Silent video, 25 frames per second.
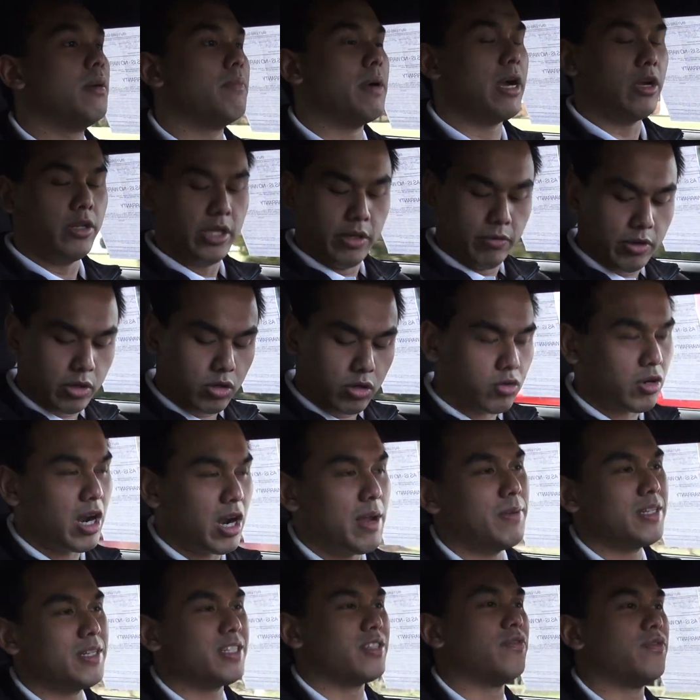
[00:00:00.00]
My only real
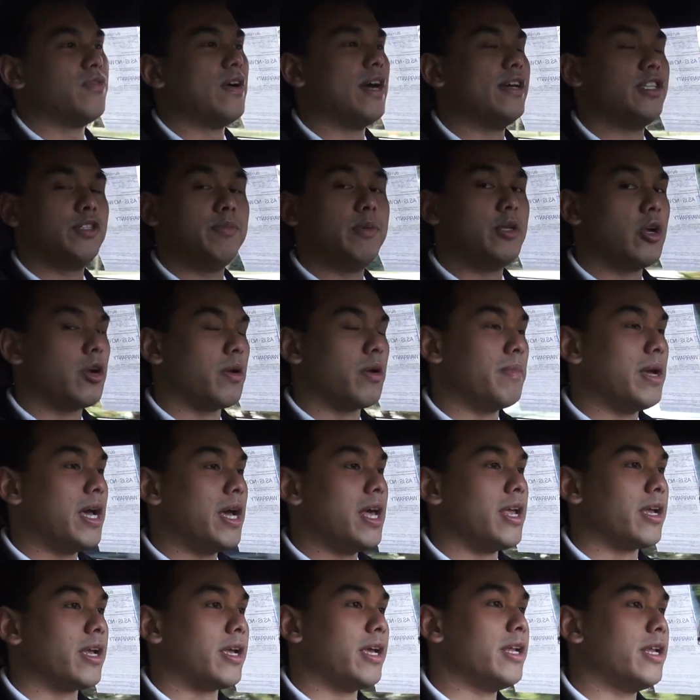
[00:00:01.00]
gripe is the five-speed
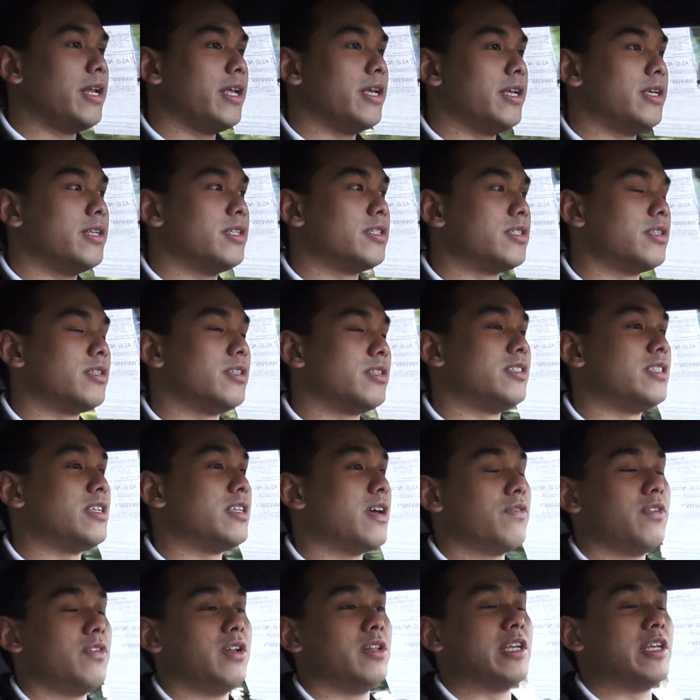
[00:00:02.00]
automatic. It is
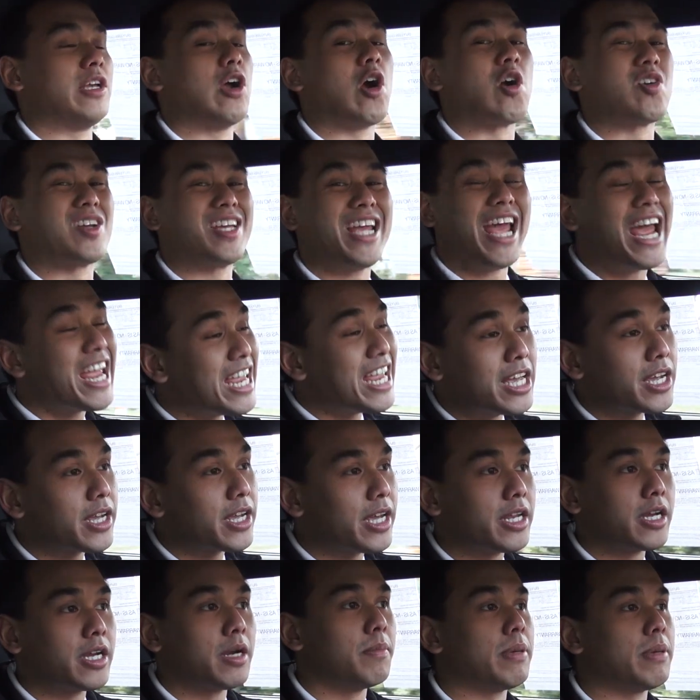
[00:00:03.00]
definitely
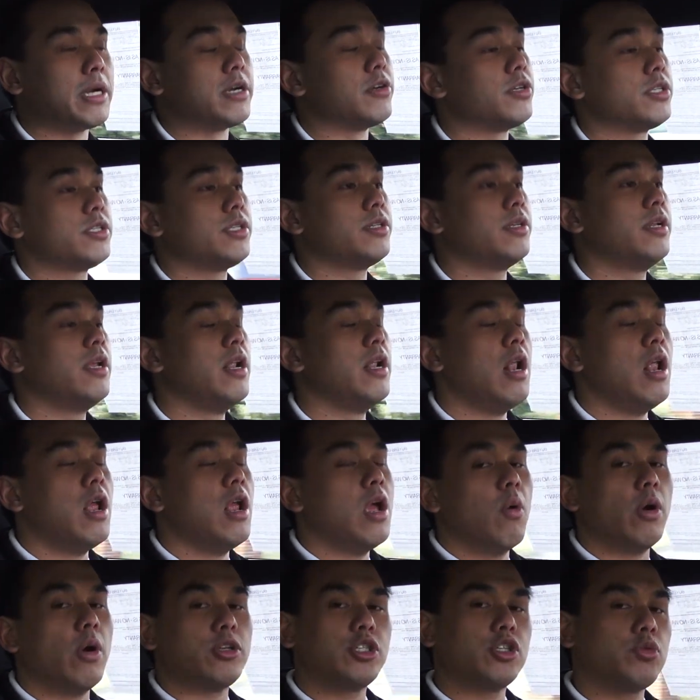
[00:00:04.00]
archaic in comparison,
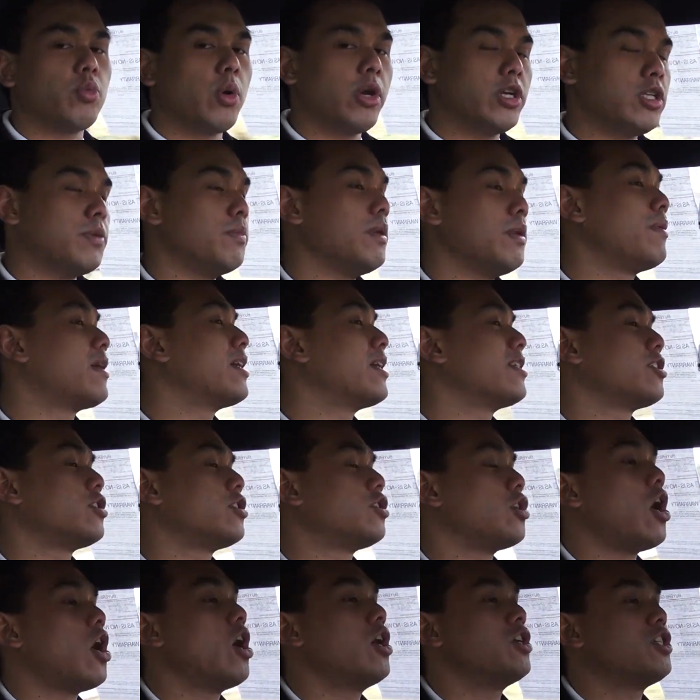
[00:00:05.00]
which is weird to me because
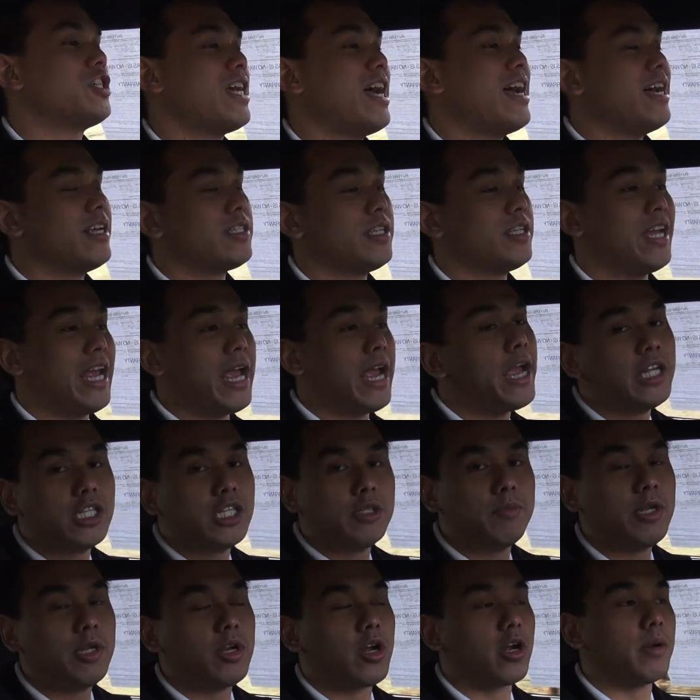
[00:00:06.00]
Dodge has an
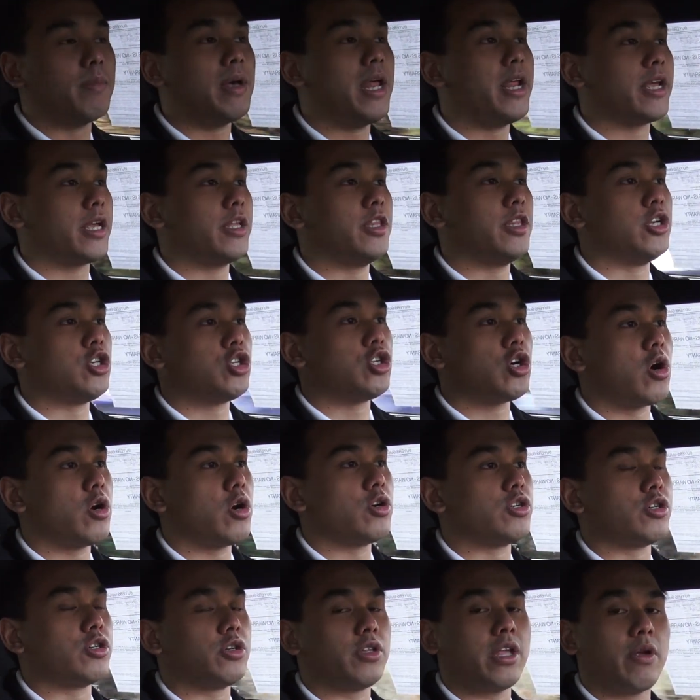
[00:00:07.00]
eight-speed automatic in the
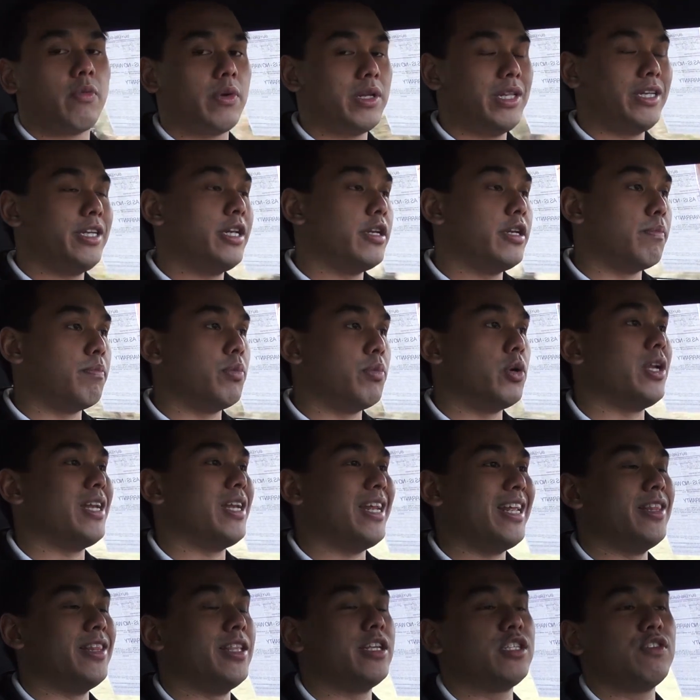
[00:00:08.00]
Charger. They really need to put
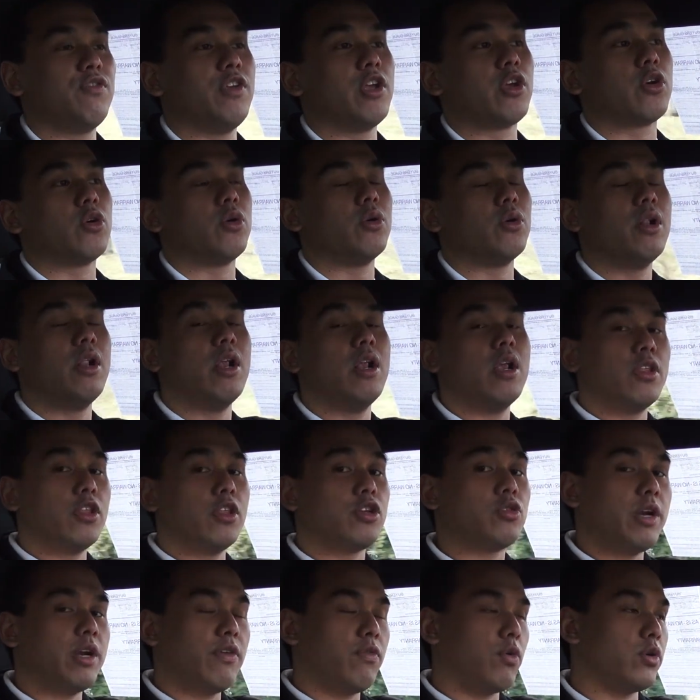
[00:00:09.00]
it in this vehicle.
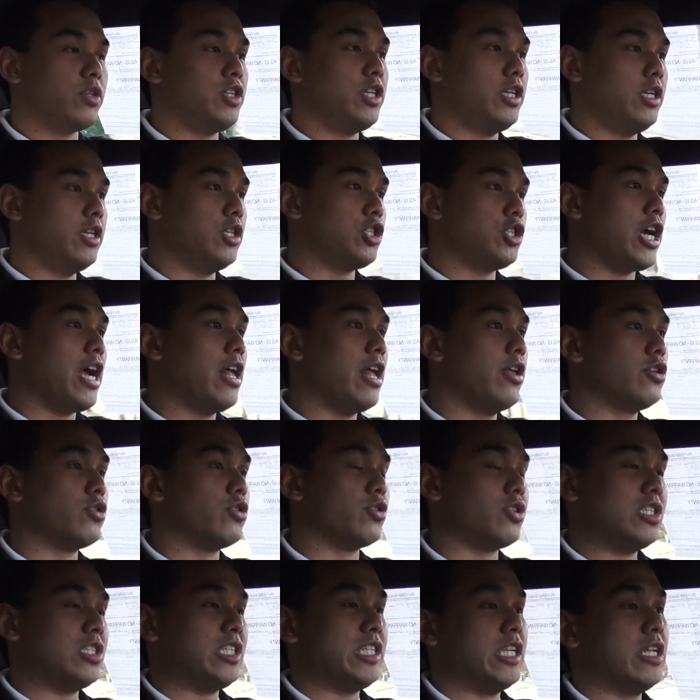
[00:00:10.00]
The twenty fourteen
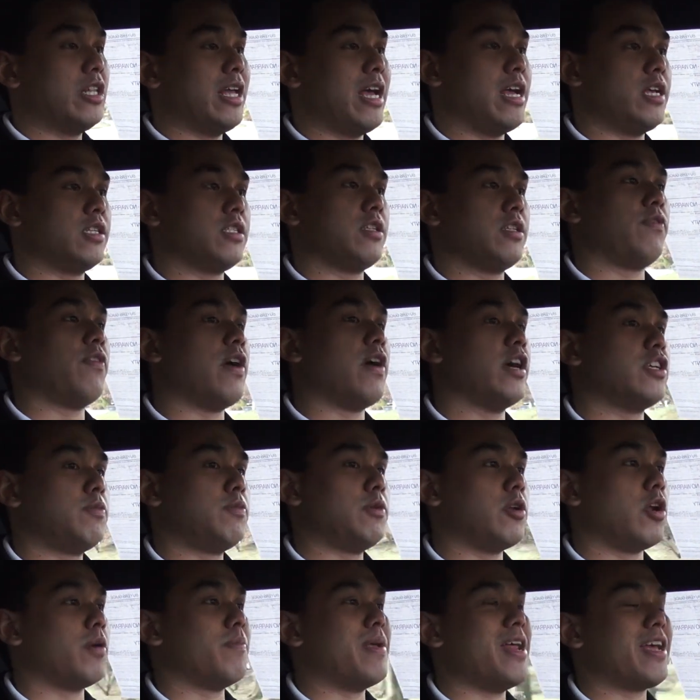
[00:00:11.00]
Challenger still has the
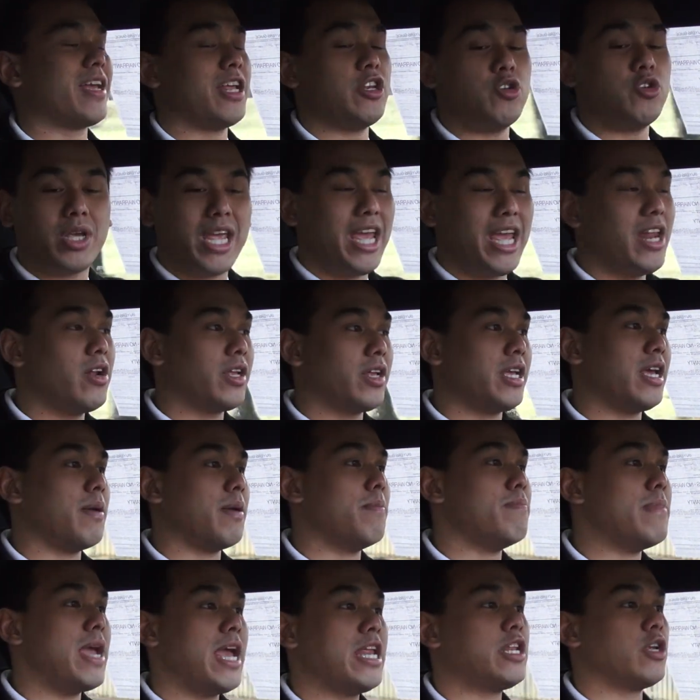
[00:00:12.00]
five-speed automatic, and you cannot get
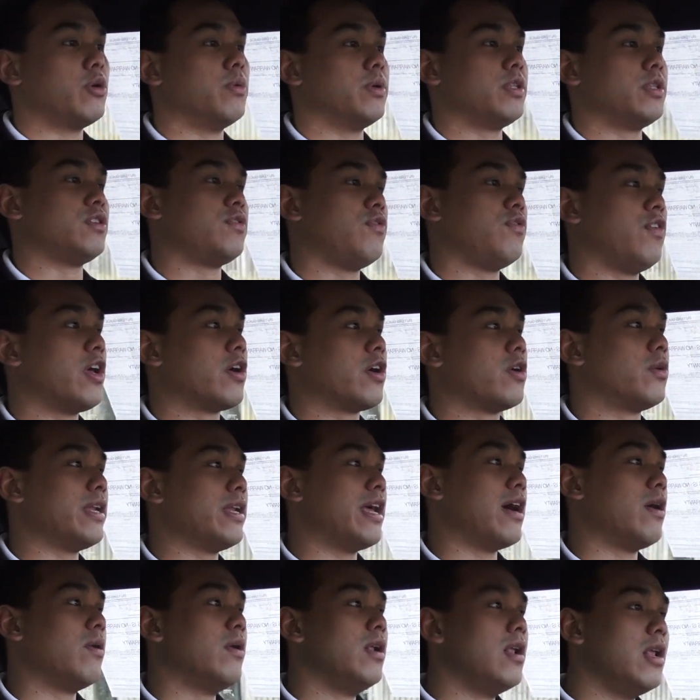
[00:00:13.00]
a manual with this vehicle.
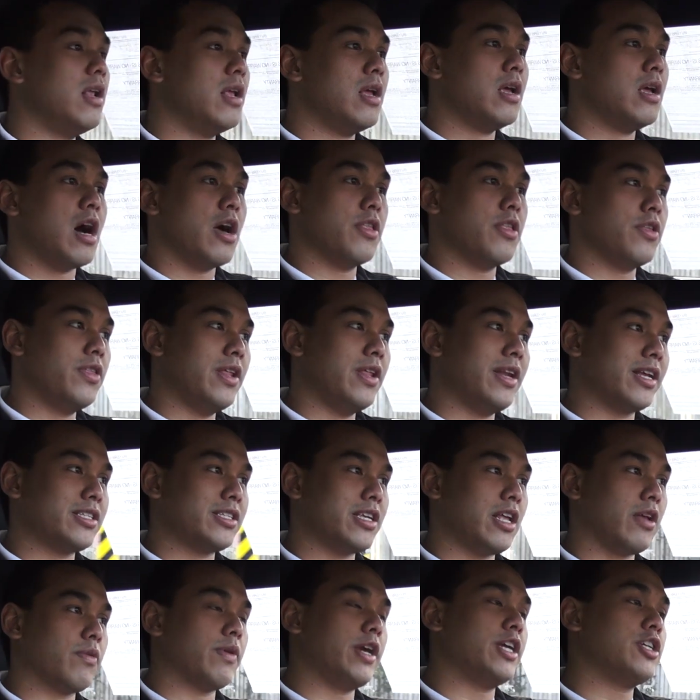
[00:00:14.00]
Now, other than
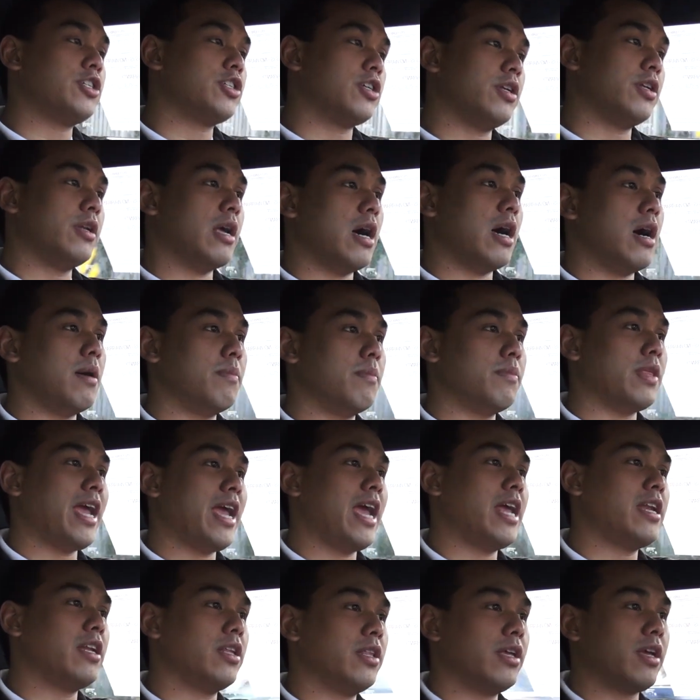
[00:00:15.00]
acceleration, um, the
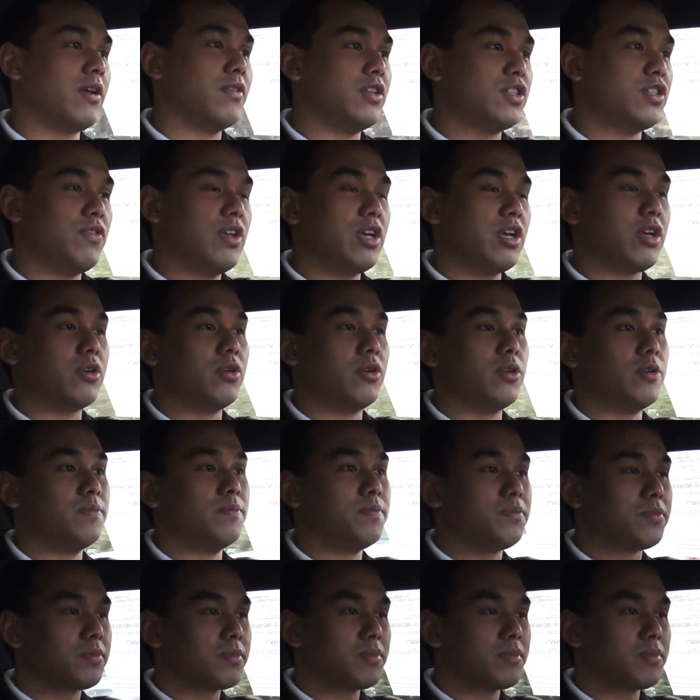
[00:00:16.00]
handling of this vehicle